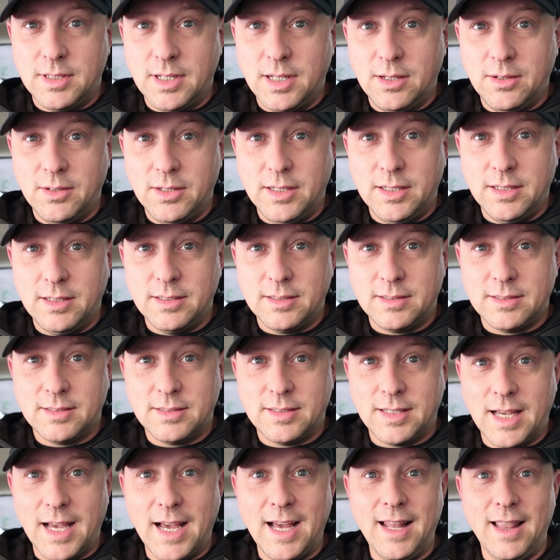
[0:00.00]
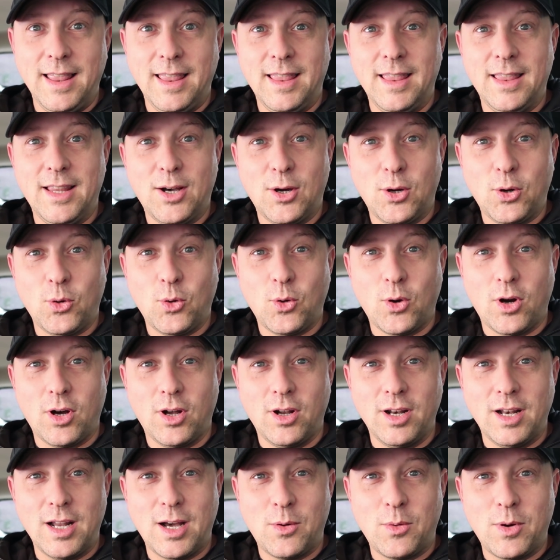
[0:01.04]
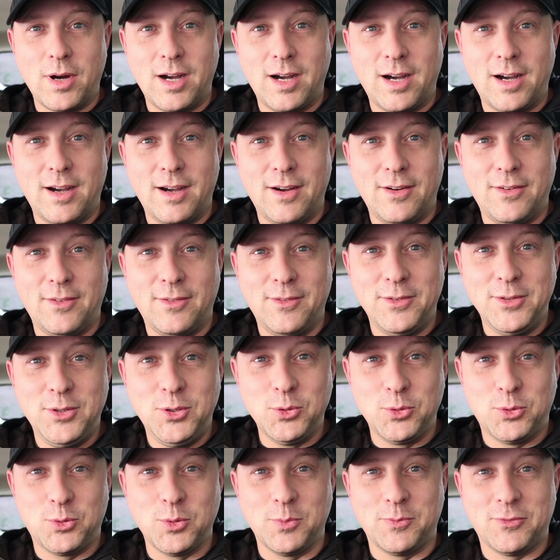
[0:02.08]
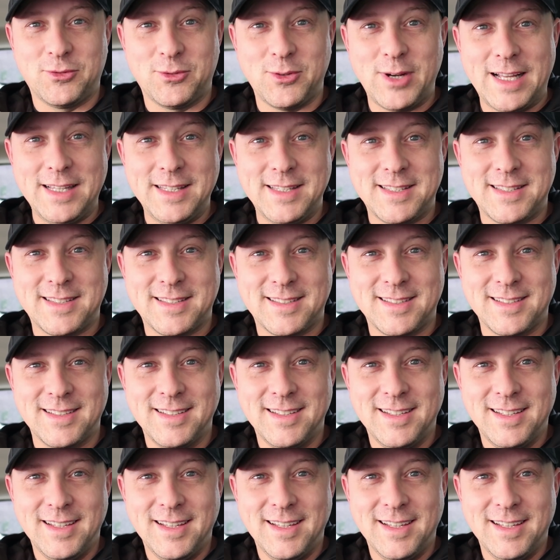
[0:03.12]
There it is. Hello all our YouTube friends.